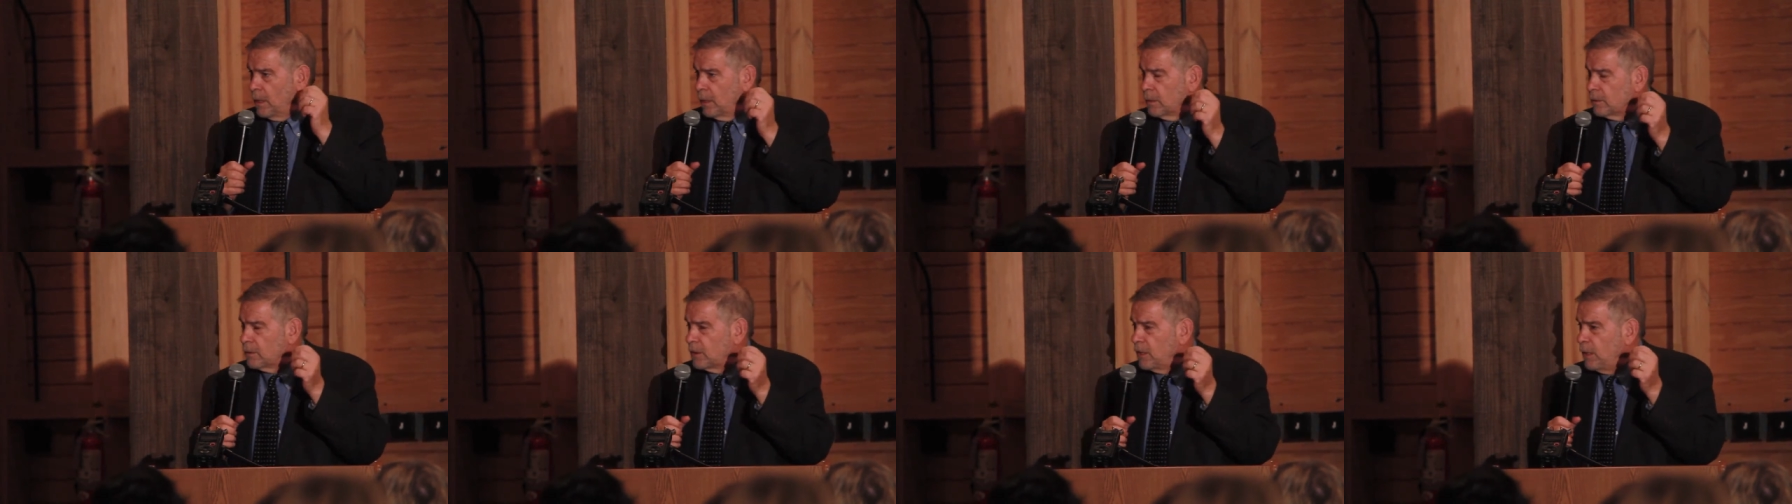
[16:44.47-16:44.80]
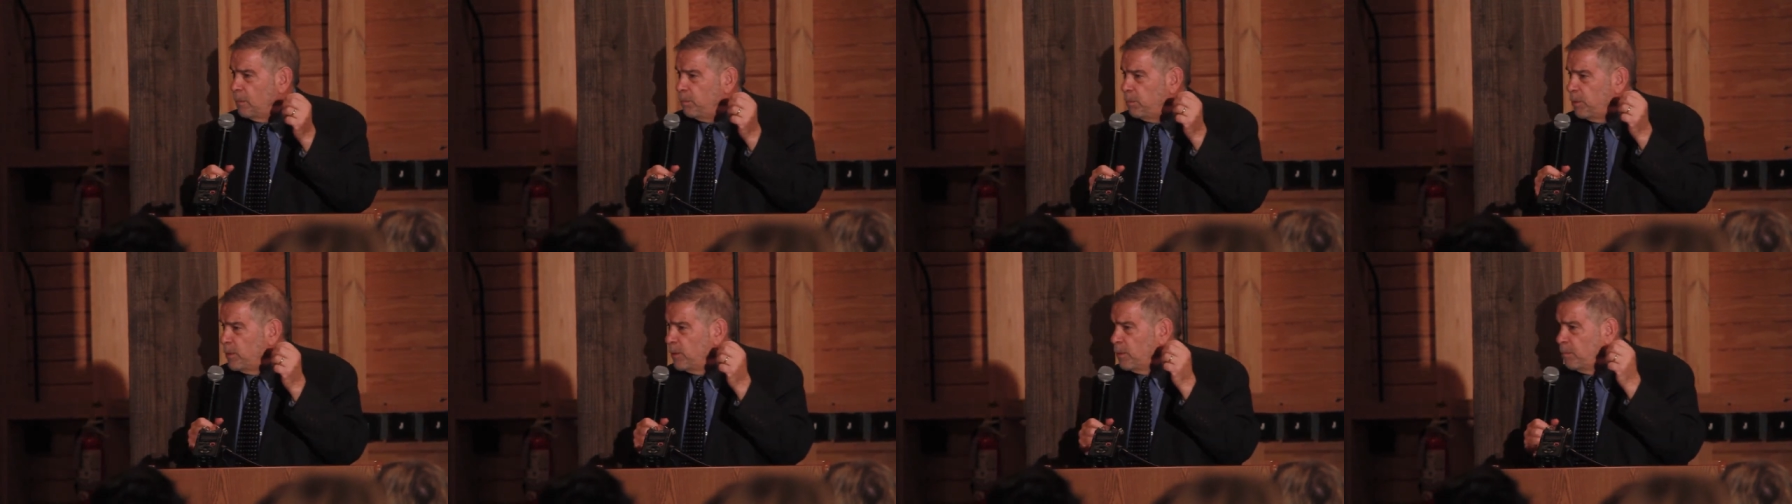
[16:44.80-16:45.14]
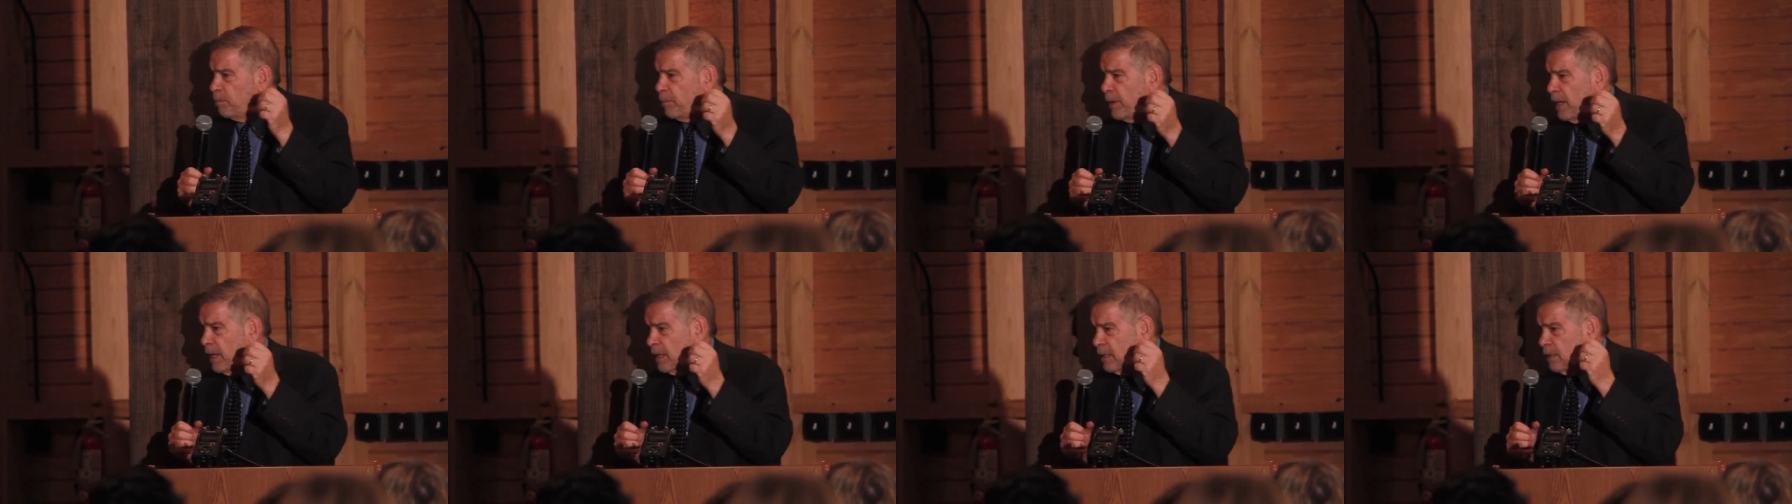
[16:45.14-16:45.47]
And keep in the
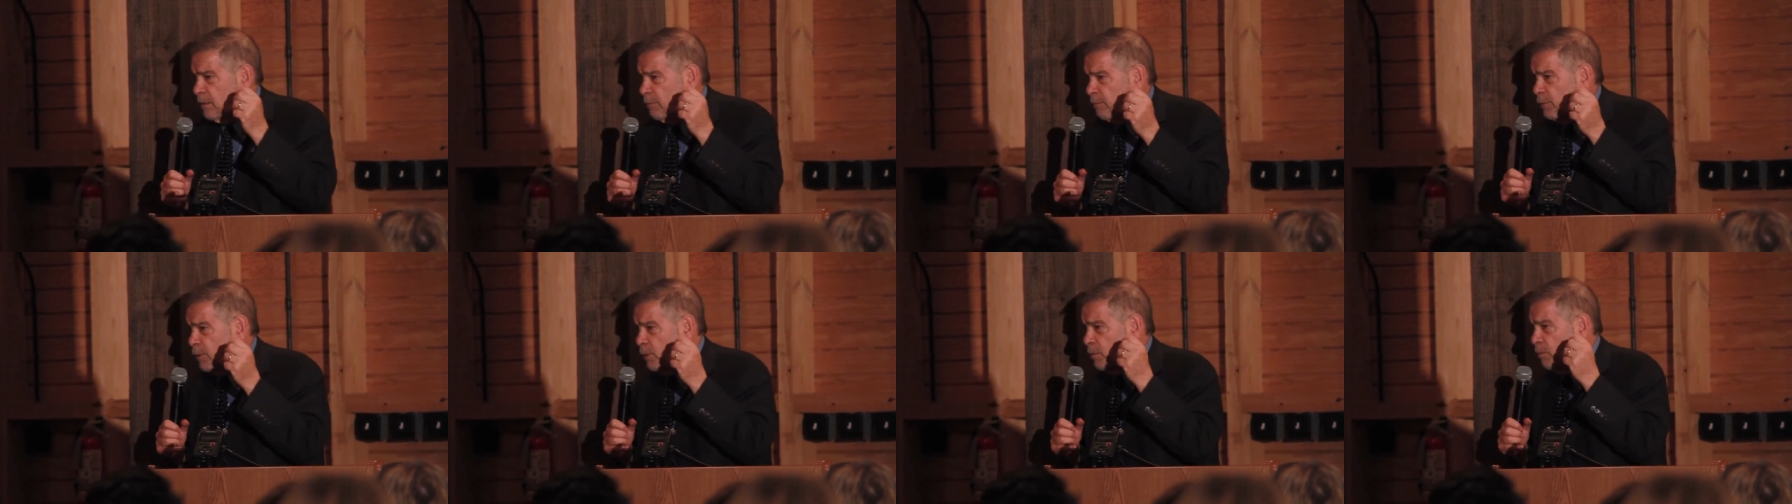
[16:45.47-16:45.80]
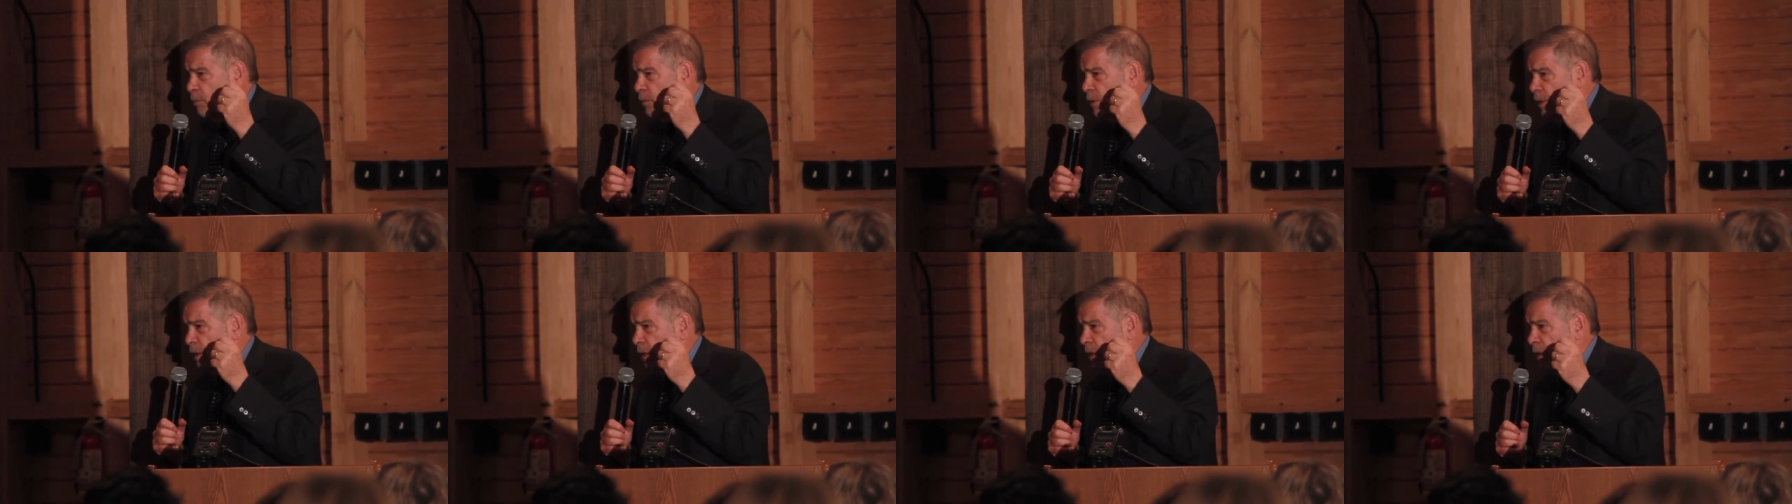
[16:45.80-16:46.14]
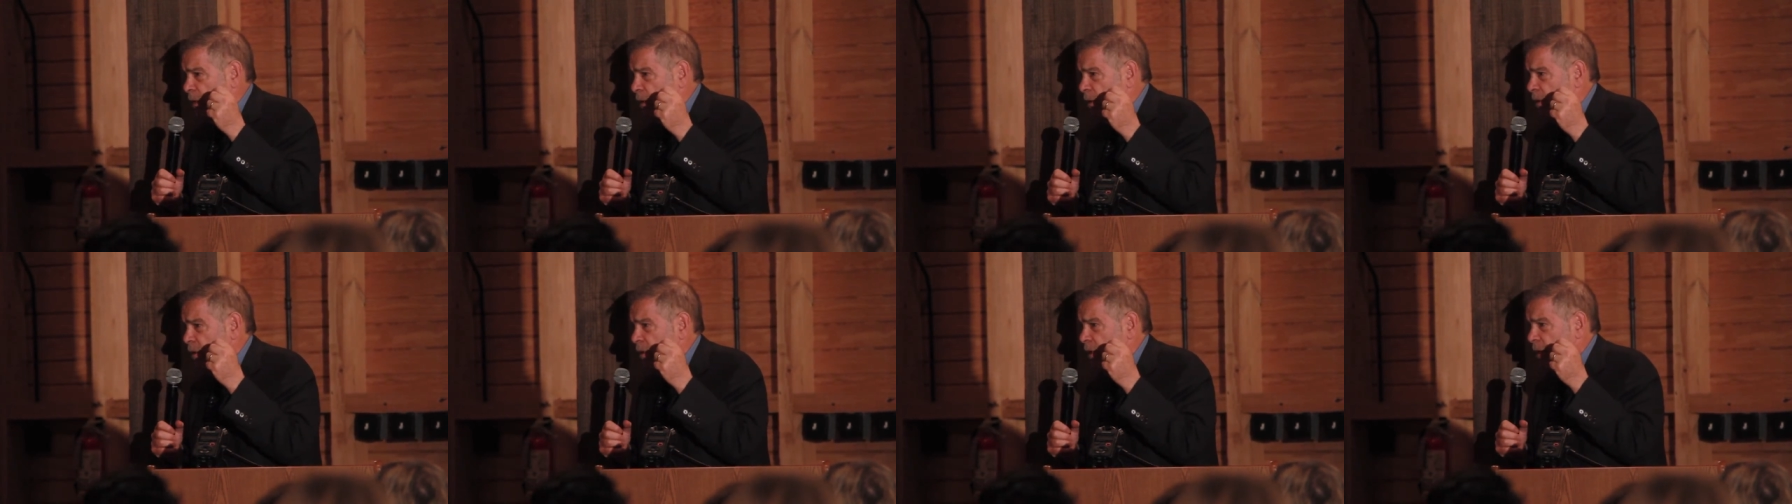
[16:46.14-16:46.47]
back of your
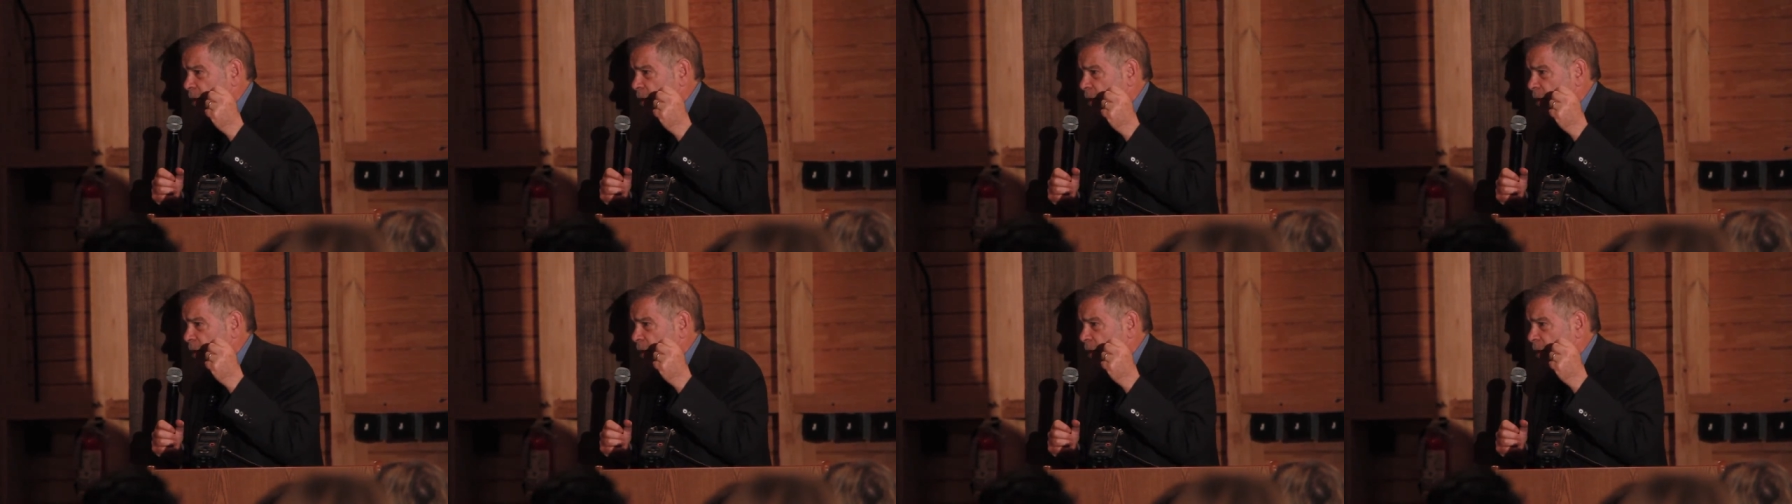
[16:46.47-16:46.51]
mind